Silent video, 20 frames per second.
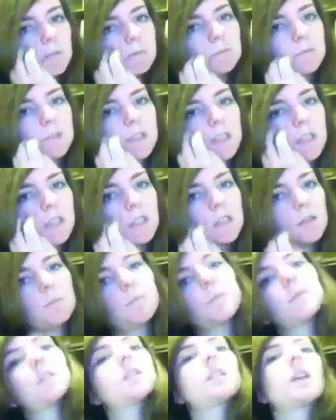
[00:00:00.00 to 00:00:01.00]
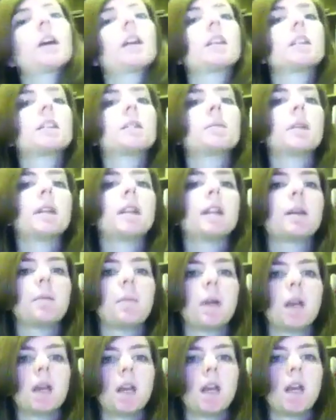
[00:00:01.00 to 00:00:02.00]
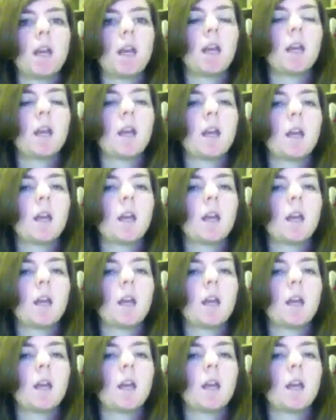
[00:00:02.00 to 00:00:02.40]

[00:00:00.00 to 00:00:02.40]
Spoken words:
systems at its meeting Monday.